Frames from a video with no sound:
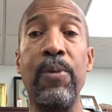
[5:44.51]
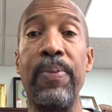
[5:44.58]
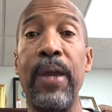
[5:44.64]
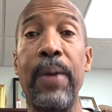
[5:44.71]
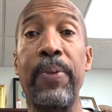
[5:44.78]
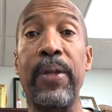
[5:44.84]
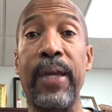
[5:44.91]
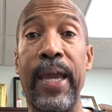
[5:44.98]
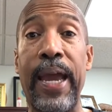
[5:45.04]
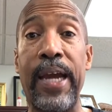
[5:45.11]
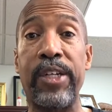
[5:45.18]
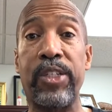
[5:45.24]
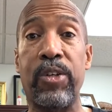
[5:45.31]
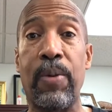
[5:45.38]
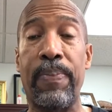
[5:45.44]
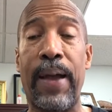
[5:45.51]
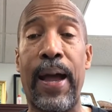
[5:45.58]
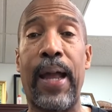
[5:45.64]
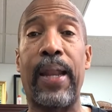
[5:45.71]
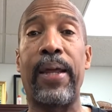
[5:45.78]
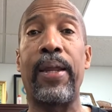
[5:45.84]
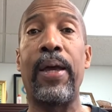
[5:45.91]
to be able to cast your
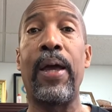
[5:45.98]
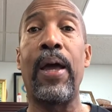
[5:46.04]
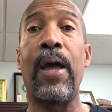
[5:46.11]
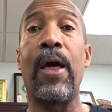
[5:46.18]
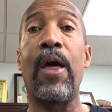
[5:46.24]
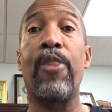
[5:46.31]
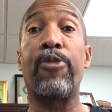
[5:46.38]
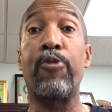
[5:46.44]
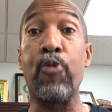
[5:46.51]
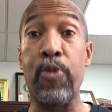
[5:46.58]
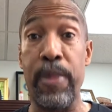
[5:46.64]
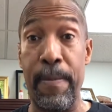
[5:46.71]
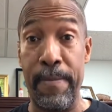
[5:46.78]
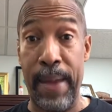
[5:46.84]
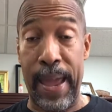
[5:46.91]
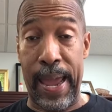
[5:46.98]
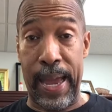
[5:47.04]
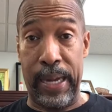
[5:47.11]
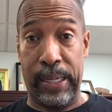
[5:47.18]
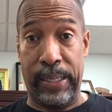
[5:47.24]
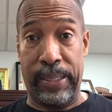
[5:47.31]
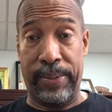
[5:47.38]
ballot through the
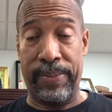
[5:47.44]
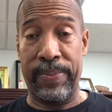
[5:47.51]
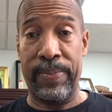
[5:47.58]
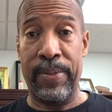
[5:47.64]
mail.